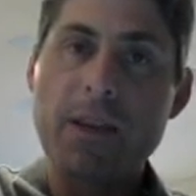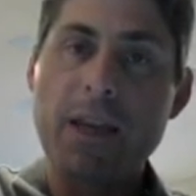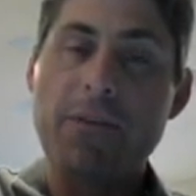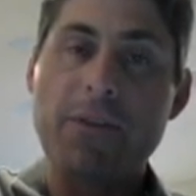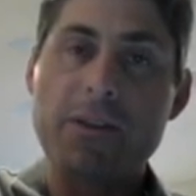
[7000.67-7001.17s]

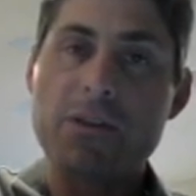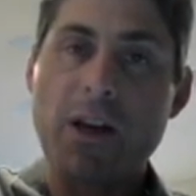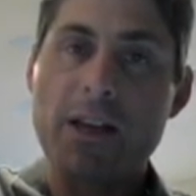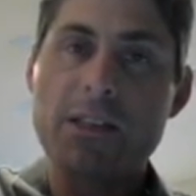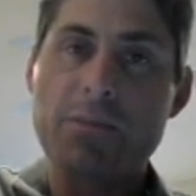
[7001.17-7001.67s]
If it's
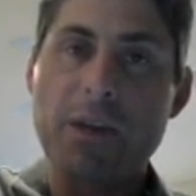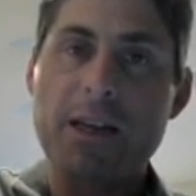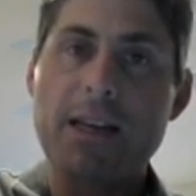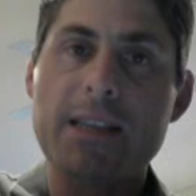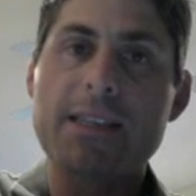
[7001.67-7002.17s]
not
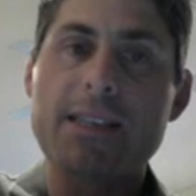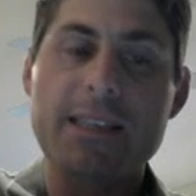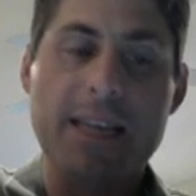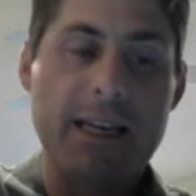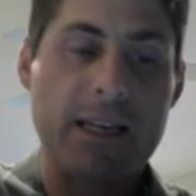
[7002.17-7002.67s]
split, it's a
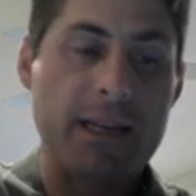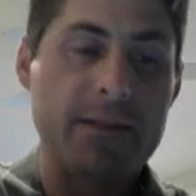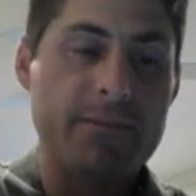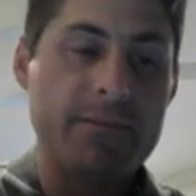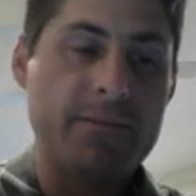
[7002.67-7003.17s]
singlet.
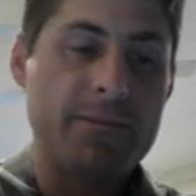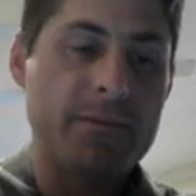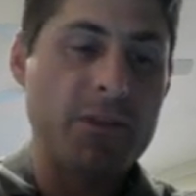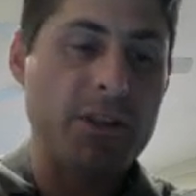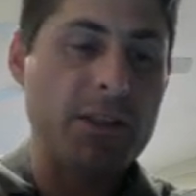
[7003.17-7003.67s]

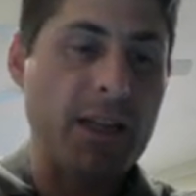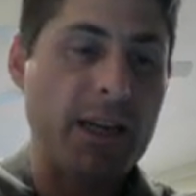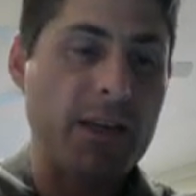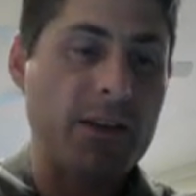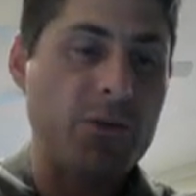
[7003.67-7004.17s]
Just
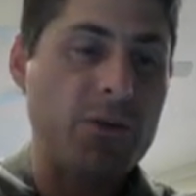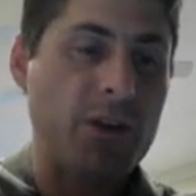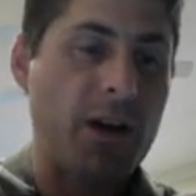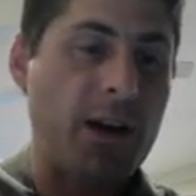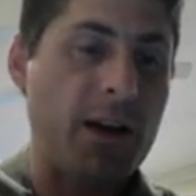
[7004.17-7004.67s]
like you
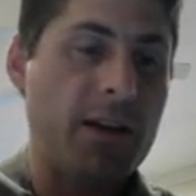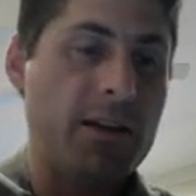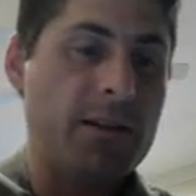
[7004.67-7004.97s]
saw